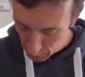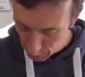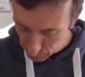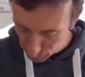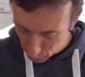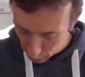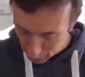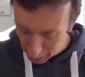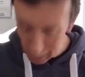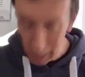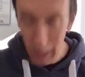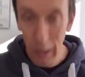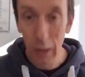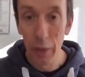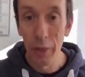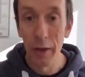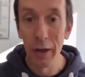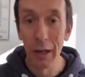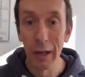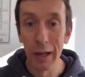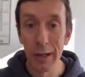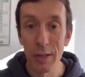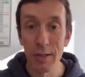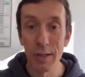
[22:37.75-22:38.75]
I've got
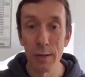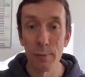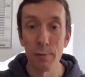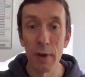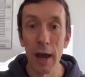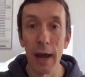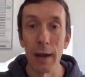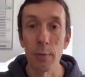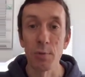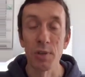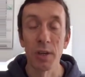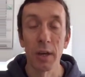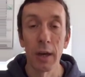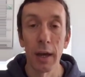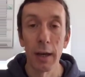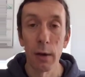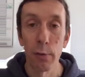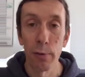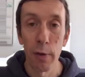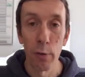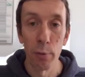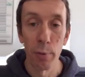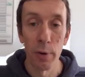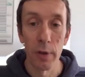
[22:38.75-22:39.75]
the list of names, okay,
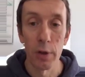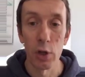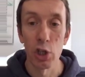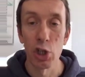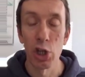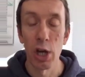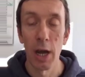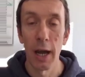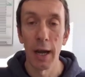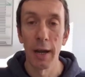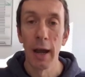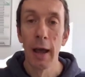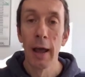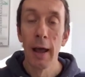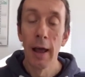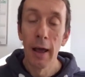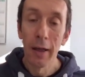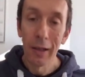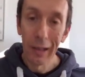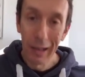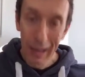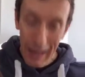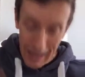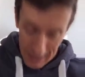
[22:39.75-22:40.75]
of everybody that shared.
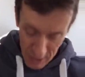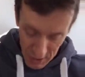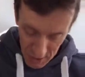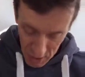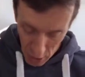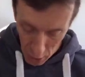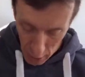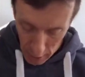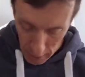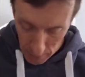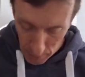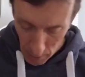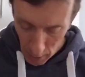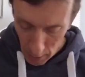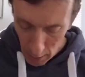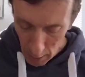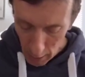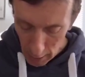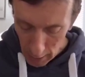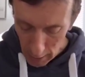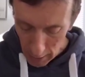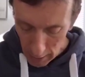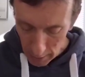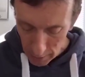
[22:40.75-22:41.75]
Last time,
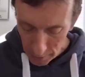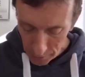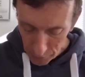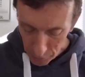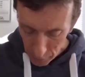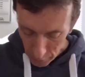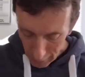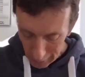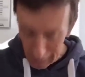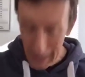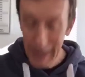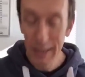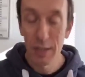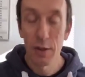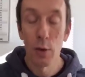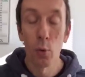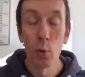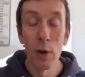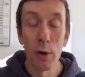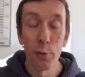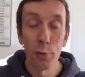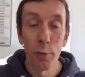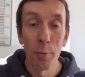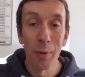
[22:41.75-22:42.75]
the
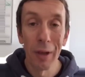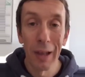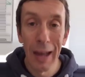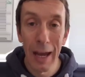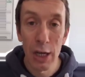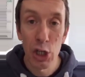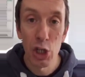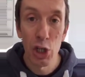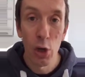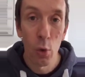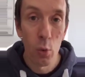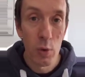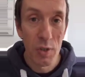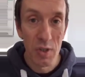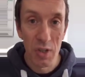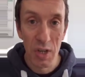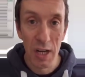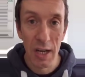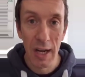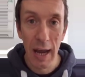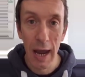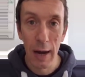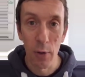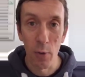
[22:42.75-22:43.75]
winner from the last show was
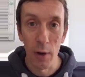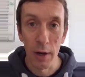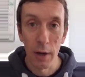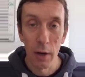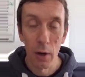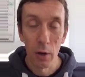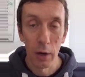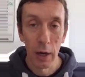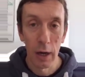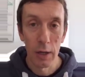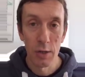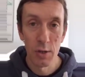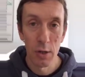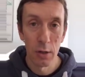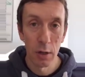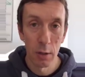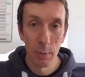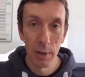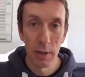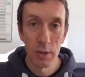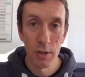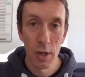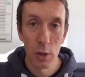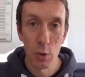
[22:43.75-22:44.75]
Dean Henry. Okay, so I'm
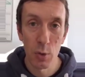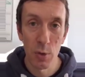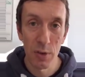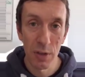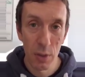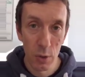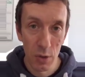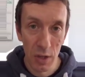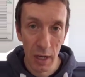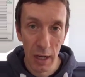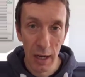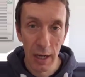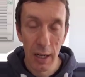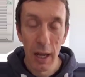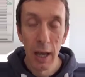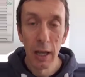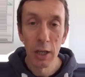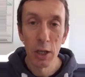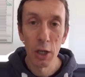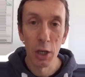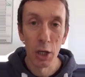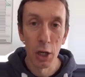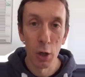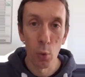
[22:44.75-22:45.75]
going to be in touch with you, Dean.
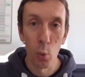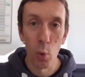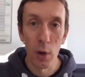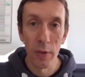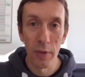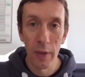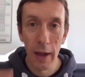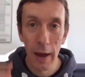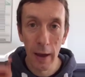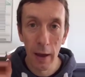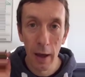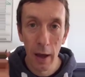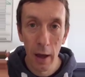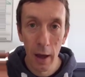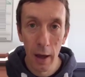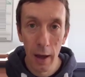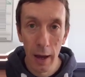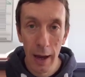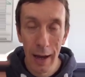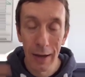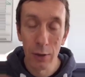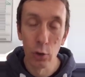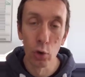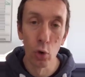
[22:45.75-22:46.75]
You're going to win that
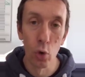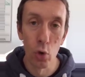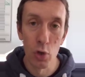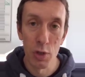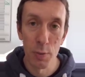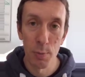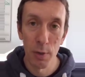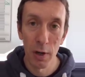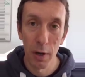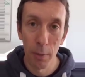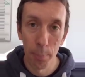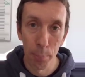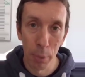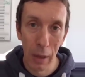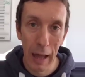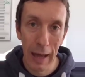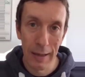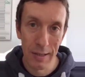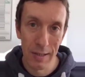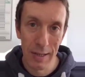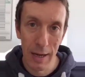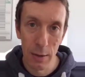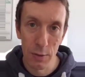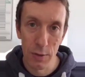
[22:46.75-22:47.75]
endorsement and
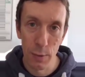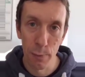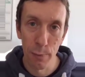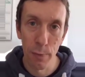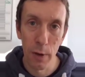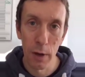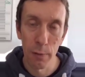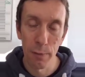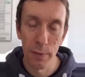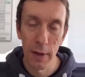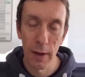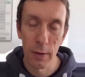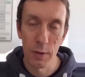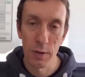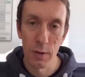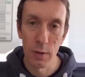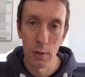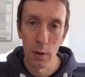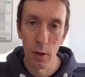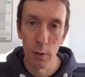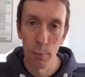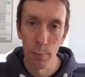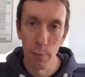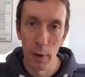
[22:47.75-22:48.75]
blast out to
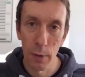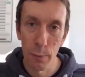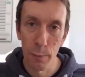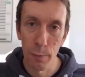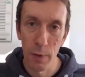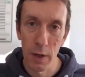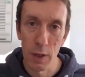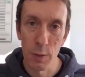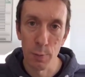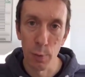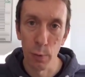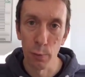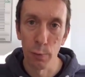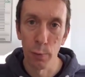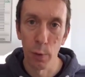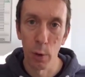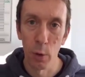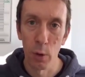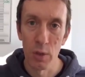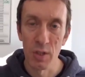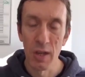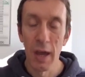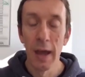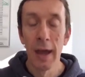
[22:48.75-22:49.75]
5,000 of my Facebook
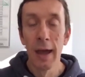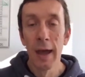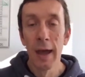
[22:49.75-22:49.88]
followers.